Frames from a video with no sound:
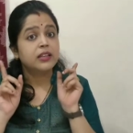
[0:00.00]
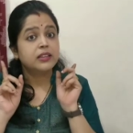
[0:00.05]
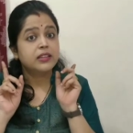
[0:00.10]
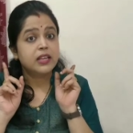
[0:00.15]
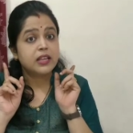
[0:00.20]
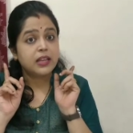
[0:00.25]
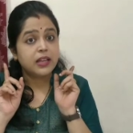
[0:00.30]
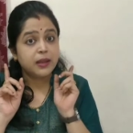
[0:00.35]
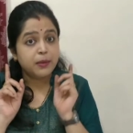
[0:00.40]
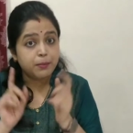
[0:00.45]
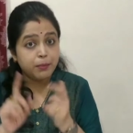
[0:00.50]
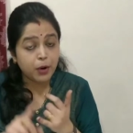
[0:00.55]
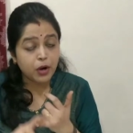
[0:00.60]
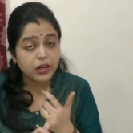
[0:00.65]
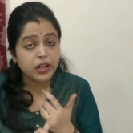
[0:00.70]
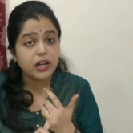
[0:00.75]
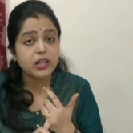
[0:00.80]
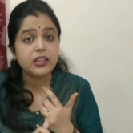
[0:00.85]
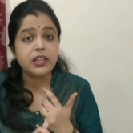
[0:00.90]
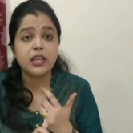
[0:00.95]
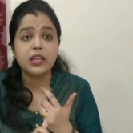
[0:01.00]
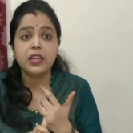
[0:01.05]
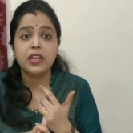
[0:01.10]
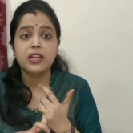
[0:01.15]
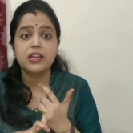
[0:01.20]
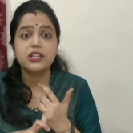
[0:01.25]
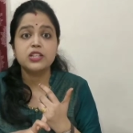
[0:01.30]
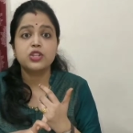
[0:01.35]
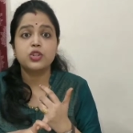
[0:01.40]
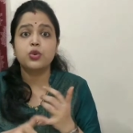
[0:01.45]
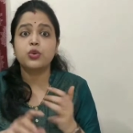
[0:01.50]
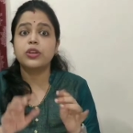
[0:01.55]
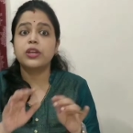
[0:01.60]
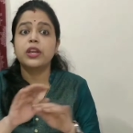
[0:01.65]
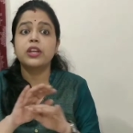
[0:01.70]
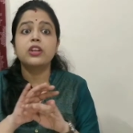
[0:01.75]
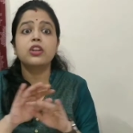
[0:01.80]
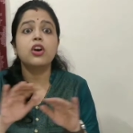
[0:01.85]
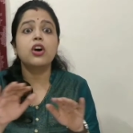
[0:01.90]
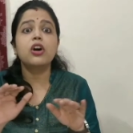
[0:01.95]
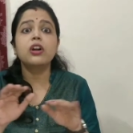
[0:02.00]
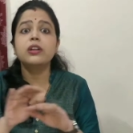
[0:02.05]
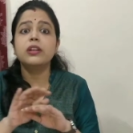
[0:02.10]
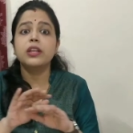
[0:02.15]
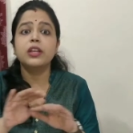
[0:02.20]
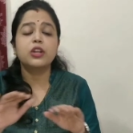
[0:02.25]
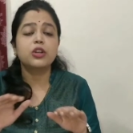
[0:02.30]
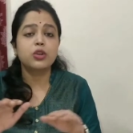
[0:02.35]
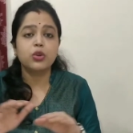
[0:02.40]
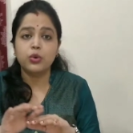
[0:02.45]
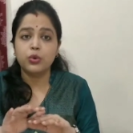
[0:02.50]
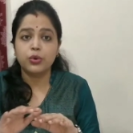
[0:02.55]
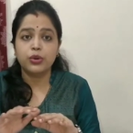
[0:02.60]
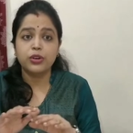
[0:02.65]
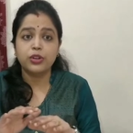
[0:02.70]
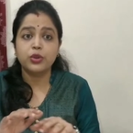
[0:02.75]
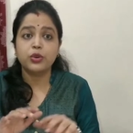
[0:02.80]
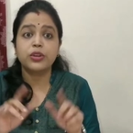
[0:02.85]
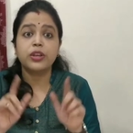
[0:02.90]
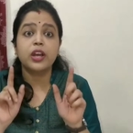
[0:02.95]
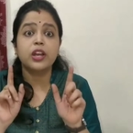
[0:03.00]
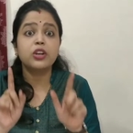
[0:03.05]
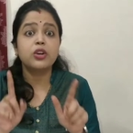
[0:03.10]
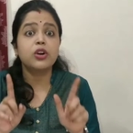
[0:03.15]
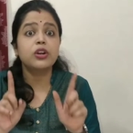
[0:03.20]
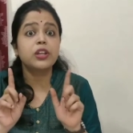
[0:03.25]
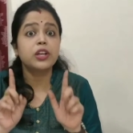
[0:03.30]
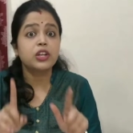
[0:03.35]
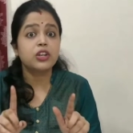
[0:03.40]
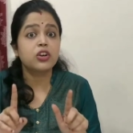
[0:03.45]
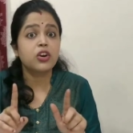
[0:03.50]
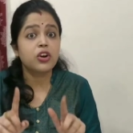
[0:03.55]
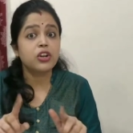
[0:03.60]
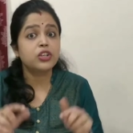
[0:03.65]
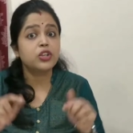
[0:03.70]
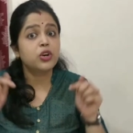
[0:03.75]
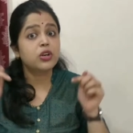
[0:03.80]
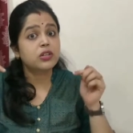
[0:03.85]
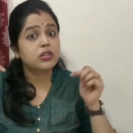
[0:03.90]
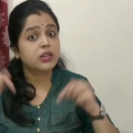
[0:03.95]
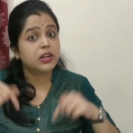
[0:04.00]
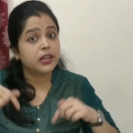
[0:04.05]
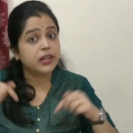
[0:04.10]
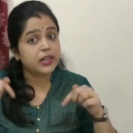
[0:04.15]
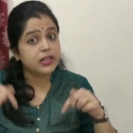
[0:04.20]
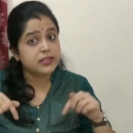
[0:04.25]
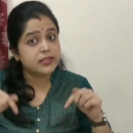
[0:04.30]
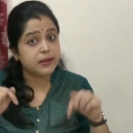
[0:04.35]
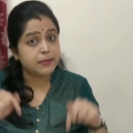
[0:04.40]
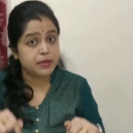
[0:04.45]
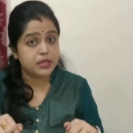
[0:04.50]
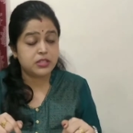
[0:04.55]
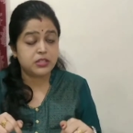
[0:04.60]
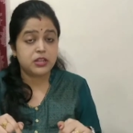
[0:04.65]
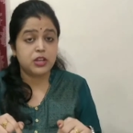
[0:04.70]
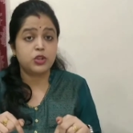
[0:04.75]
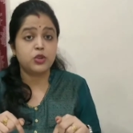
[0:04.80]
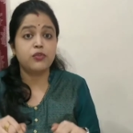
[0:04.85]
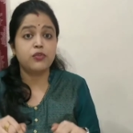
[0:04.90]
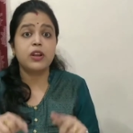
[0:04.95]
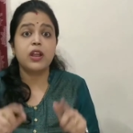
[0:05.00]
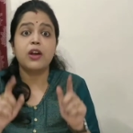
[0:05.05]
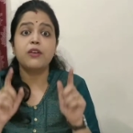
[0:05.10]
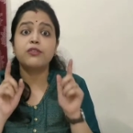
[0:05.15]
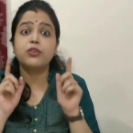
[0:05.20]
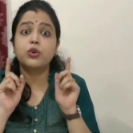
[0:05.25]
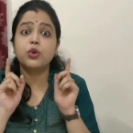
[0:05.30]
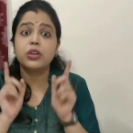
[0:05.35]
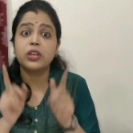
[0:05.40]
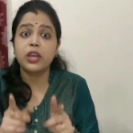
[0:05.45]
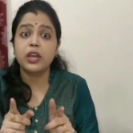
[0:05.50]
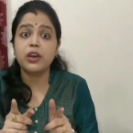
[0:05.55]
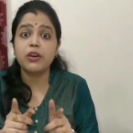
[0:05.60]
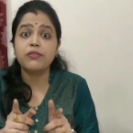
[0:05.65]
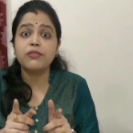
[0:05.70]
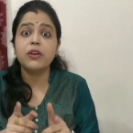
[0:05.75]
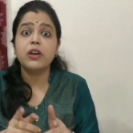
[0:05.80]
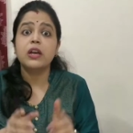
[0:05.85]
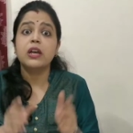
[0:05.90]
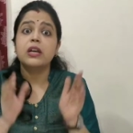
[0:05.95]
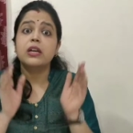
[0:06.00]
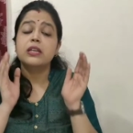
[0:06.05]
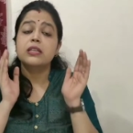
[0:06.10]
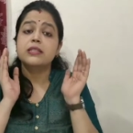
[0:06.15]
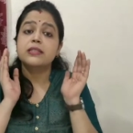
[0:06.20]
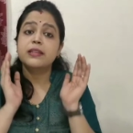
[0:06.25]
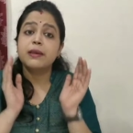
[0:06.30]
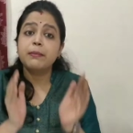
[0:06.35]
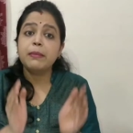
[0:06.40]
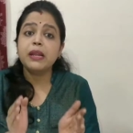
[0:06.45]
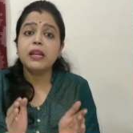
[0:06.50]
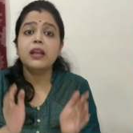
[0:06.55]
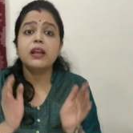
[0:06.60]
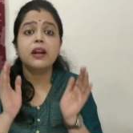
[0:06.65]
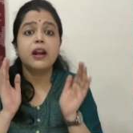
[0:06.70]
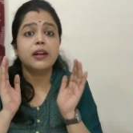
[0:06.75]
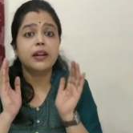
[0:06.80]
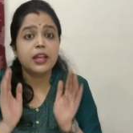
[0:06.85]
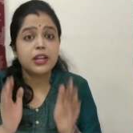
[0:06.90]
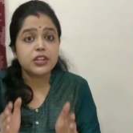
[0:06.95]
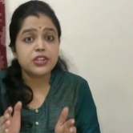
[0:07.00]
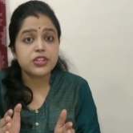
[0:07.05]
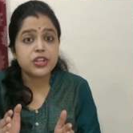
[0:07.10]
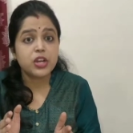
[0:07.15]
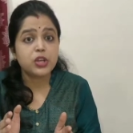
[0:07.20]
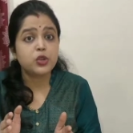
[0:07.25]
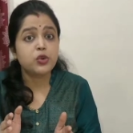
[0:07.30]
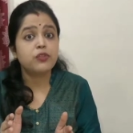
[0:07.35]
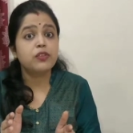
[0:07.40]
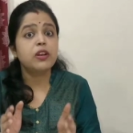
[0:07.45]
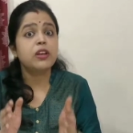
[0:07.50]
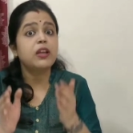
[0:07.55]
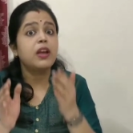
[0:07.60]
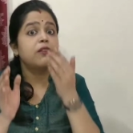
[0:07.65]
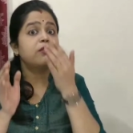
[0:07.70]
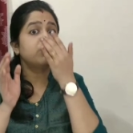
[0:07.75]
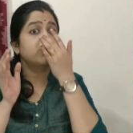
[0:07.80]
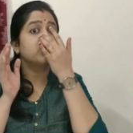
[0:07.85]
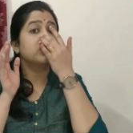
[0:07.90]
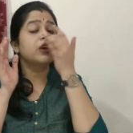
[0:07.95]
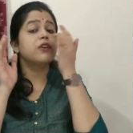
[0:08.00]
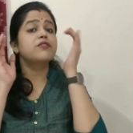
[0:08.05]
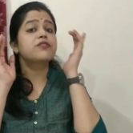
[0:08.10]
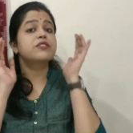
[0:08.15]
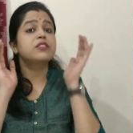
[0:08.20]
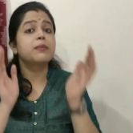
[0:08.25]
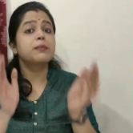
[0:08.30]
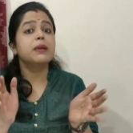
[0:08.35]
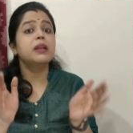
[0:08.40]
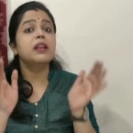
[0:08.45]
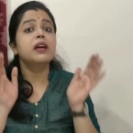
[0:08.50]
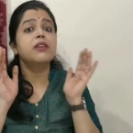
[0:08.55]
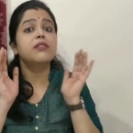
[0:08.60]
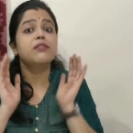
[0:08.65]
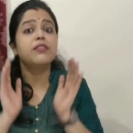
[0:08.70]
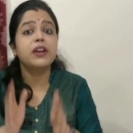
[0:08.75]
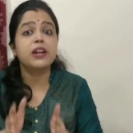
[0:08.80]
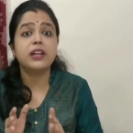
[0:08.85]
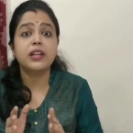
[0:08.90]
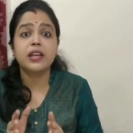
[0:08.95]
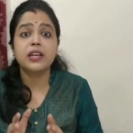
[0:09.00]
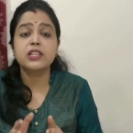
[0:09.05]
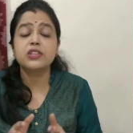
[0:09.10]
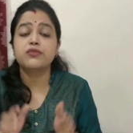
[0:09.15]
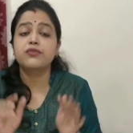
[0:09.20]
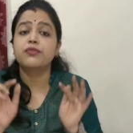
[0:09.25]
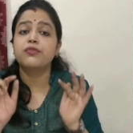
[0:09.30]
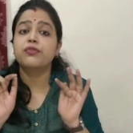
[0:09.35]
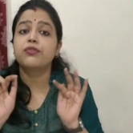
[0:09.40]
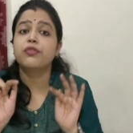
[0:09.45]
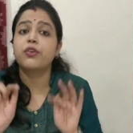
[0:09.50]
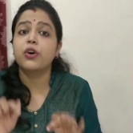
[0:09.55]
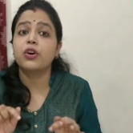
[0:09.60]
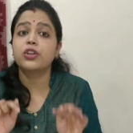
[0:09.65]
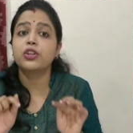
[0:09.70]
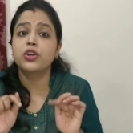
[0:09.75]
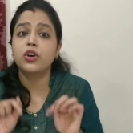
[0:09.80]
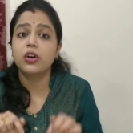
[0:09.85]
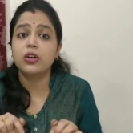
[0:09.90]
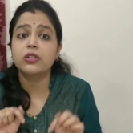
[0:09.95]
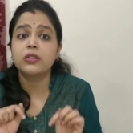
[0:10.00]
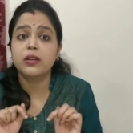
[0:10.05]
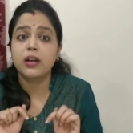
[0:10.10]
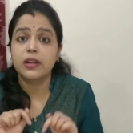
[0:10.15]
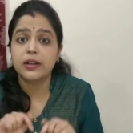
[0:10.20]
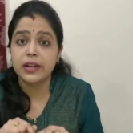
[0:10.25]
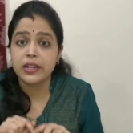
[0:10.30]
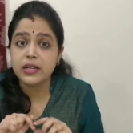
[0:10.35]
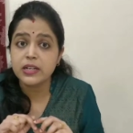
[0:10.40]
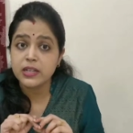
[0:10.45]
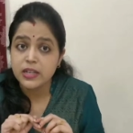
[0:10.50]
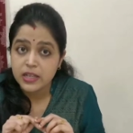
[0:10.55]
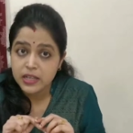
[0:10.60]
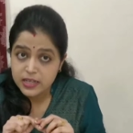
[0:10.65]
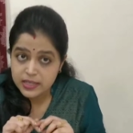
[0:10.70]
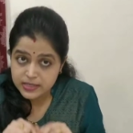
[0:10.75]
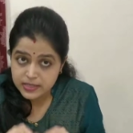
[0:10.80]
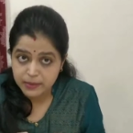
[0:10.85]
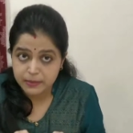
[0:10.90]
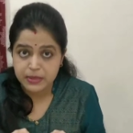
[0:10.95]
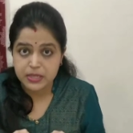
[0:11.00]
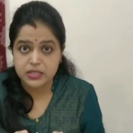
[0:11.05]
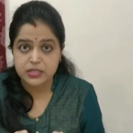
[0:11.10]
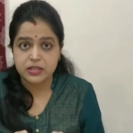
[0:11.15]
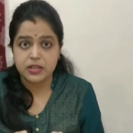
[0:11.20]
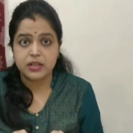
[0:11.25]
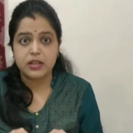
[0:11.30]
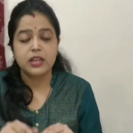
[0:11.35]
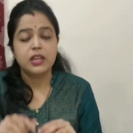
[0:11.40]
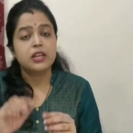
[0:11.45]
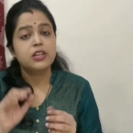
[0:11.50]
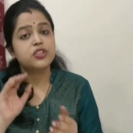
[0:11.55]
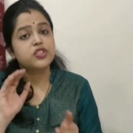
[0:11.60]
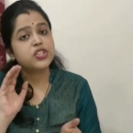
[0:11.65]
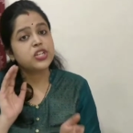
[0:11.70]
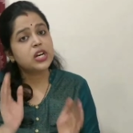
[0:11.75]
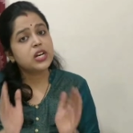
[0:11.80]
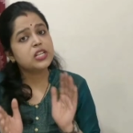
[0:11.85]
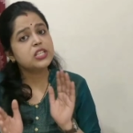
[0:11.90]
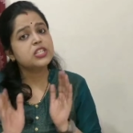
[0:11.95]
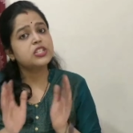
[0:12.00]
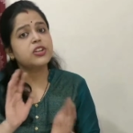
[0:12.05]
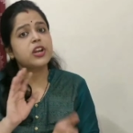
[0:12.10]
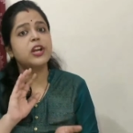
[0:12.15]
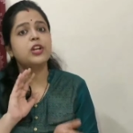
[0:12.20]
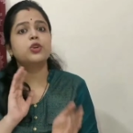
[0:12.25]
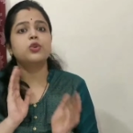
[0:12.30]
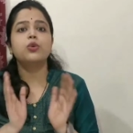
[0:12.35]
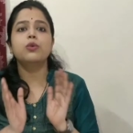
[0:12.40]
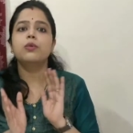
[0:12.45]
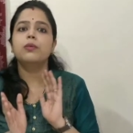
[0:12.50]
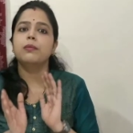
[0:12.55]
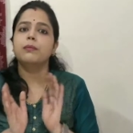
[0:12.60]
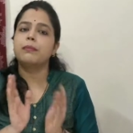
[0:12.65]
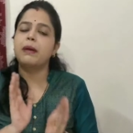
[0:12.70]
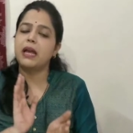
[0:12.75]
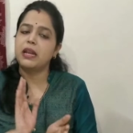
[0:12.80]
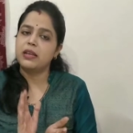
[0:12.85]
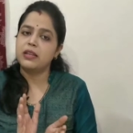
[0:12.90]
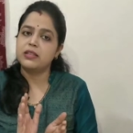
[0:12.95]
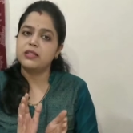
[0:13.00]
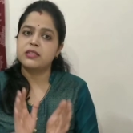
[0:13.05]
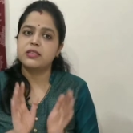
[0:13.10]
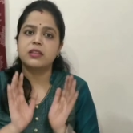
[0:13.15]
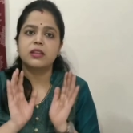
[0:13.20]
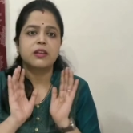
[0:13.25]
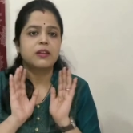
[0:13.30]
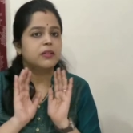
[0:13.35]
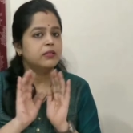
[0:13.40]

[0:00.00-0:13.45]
the important thing is, you cannot ignore your current semester. You will have to give similar attention, you will have to give similar weightage for your current semester. Just try to balance.